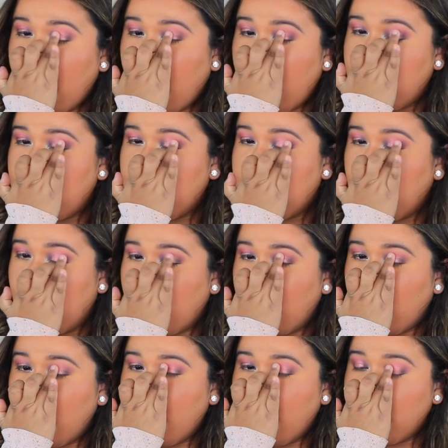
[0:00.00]
a
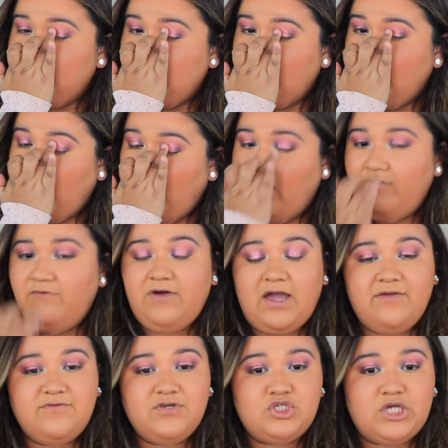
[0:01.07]
tutorial using all
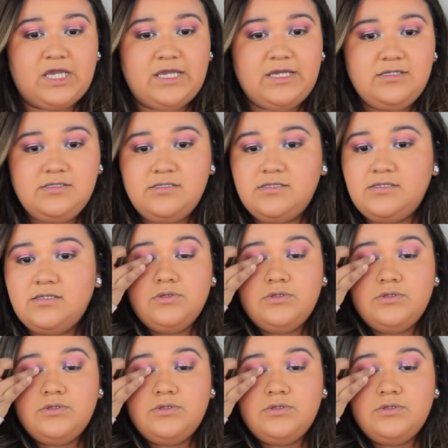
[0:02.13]
5 shades.